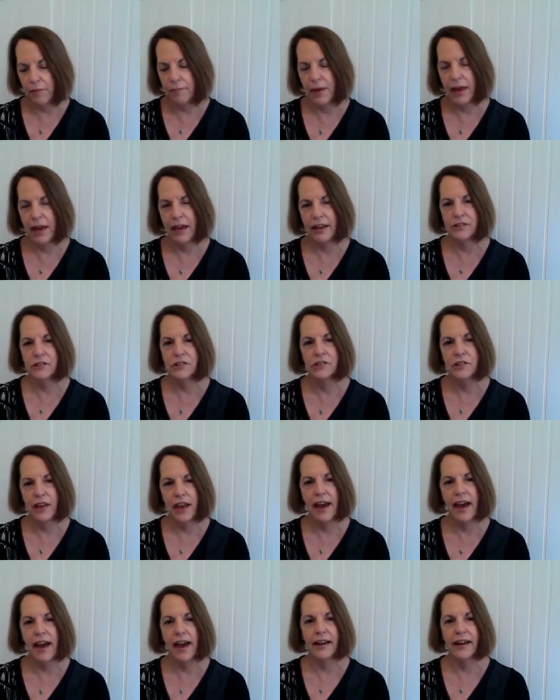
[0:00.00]
uh,
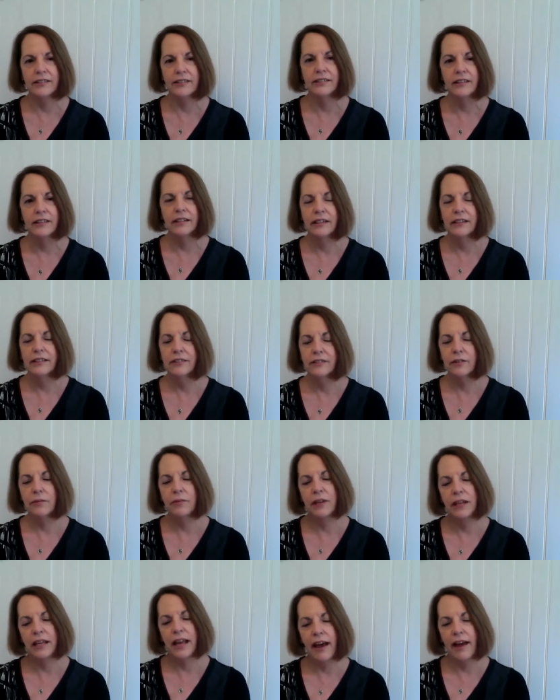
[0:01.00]
manage that.
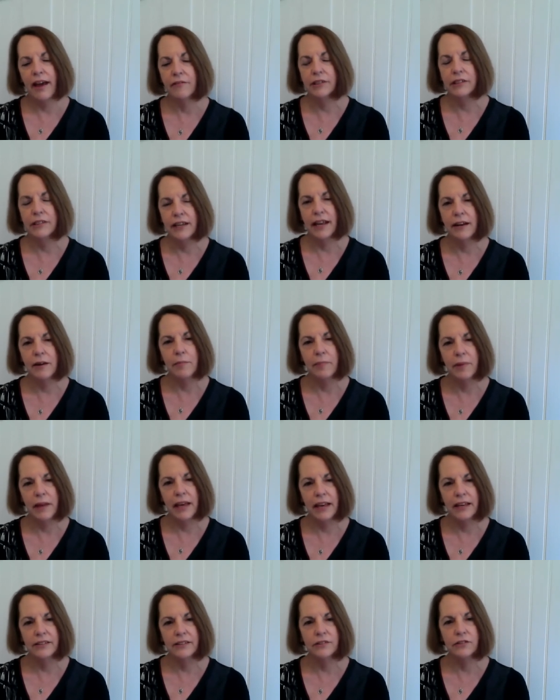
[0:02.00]
So we have a
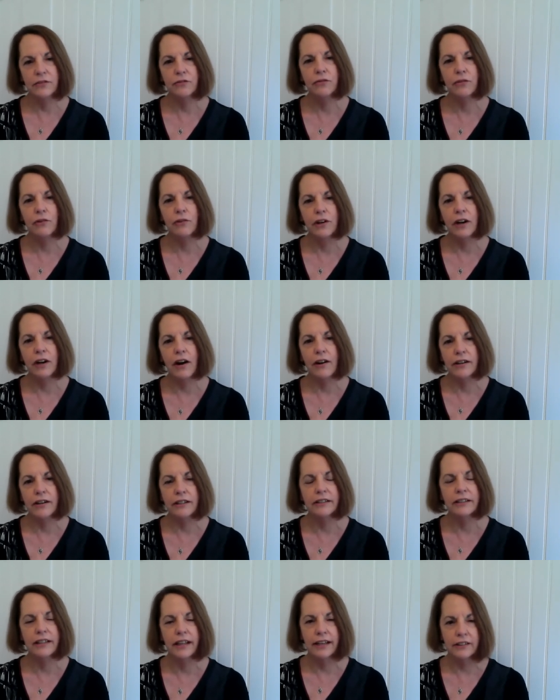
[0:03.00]
database for
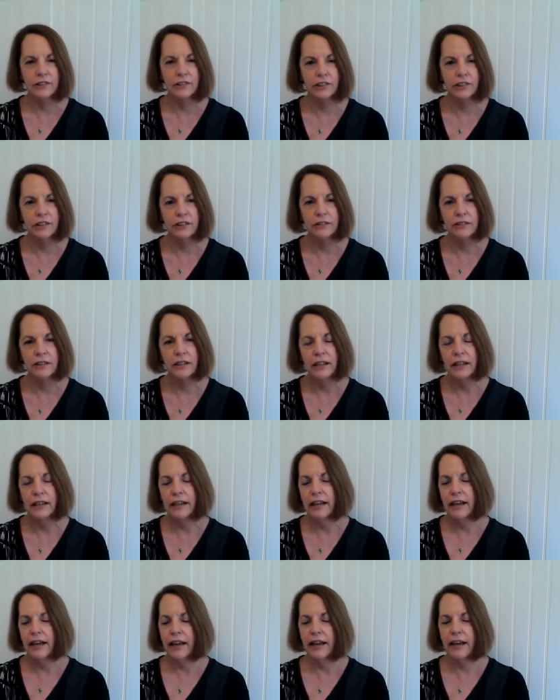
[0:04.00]
our
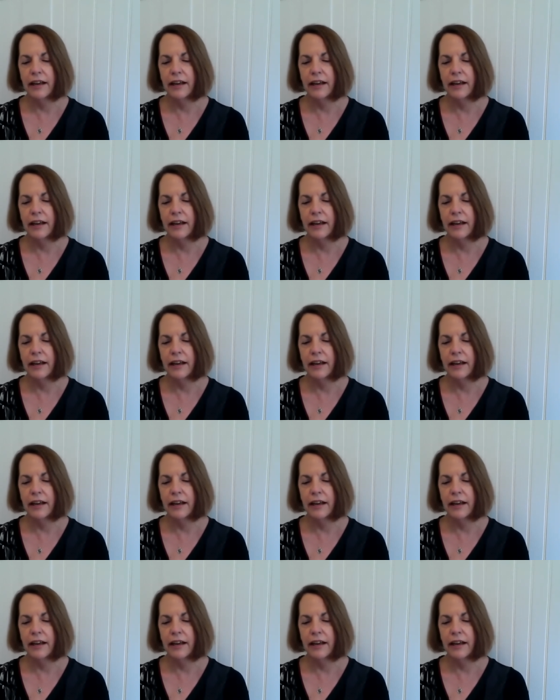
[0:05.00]
collection